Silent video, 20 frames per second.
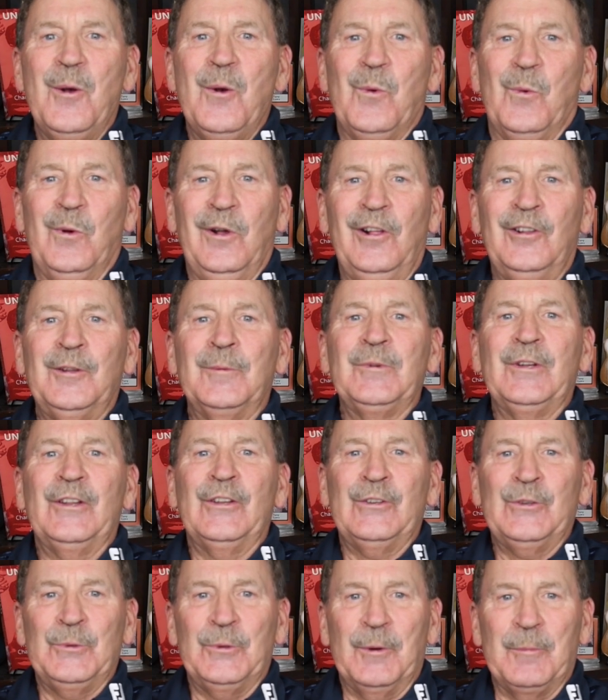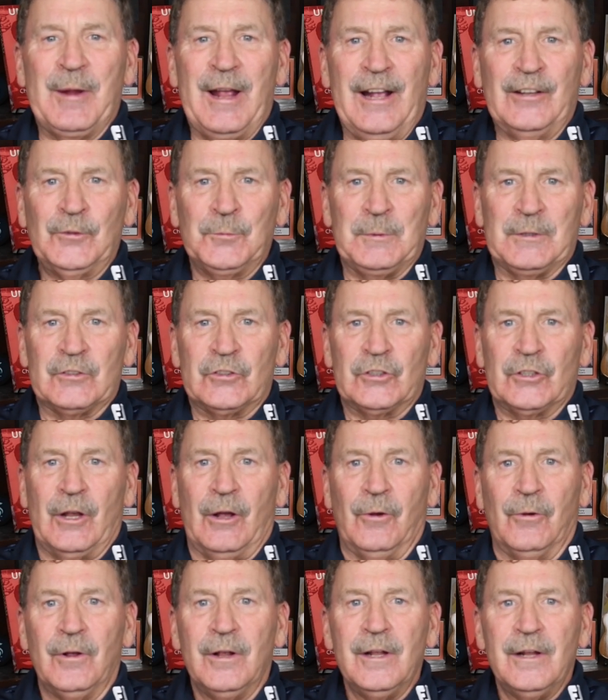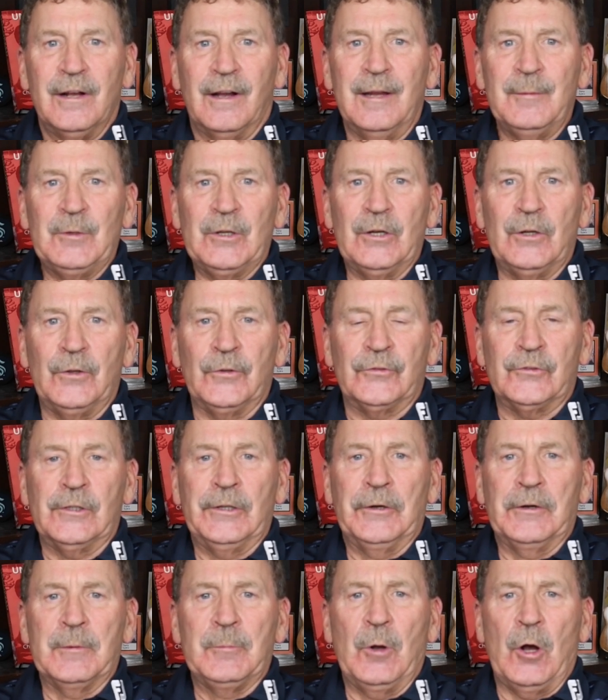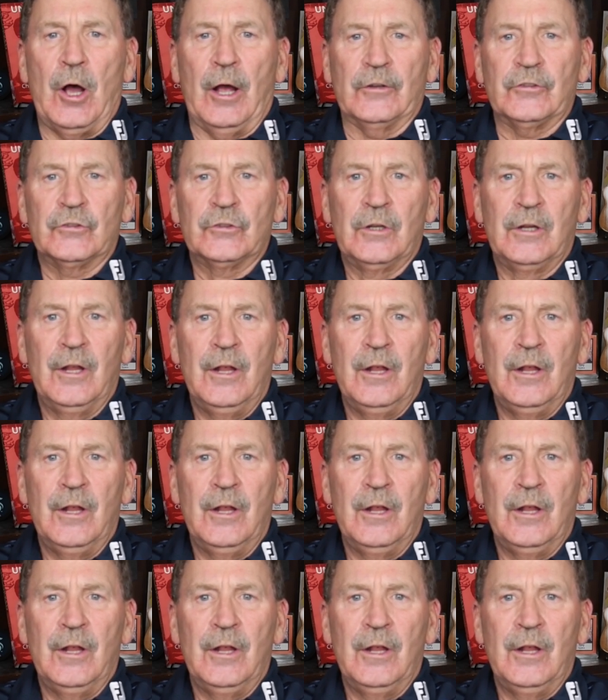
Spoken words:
Welcome to the Tour Backspin Show. I'm your host, Larry Bosch.